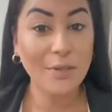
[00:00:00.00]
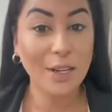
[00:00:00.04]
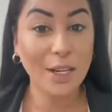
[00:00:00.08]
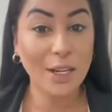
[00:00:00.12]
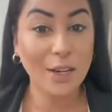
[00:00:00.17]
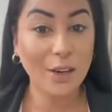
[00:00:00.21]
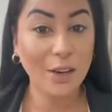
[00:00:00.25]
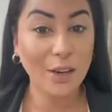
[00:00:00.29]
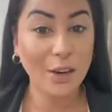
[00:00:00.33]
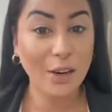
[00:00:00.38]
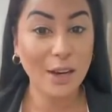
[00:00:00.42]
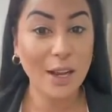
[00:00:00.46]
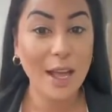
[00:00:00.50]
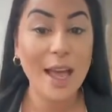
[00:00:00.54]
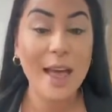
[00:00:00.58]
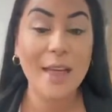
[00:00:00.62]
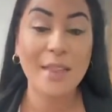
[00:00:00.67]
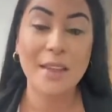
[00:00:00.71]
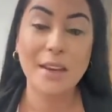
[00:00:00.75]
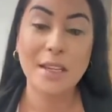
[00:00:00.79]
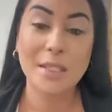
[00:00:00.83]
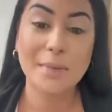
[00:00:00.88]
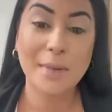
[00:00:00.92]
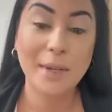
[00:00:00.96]
video
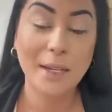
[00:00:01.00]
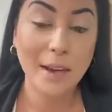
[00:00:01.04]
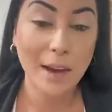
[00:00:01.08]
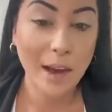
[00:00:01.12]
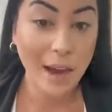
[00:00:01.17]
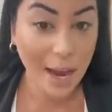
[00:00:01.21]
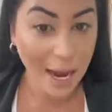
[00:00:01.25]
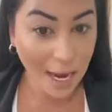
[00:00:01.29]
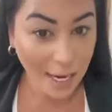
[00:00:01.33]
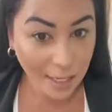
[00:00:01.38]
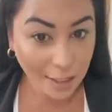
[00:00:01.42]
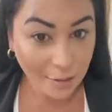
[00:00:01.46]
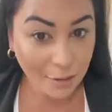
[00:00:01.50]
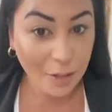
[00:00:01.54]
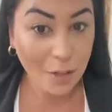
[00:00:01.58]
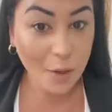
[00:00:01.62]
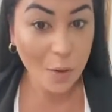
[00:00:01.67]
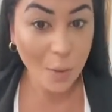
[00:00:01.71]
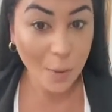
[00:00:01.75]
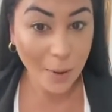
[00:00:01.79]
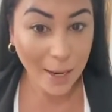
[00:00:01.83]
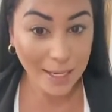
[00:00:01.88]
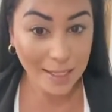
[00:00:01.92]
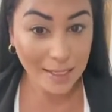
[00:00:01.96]
that has been highly
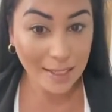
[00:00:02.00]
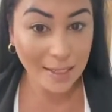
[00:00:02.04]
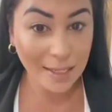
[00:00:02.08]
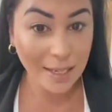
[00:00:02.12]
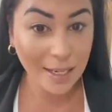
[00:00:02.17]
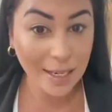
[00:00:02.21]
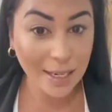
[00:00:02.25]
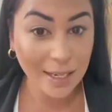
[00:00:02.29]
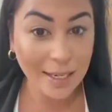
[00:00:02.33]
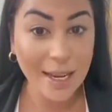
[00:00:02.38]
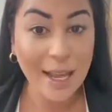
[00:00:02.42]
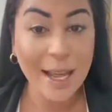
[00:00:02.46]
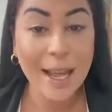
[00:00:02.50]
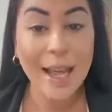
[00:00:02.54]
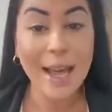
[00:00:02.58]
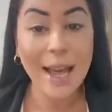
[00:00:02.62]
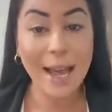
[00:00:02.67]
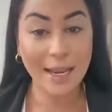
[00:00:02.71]
requested,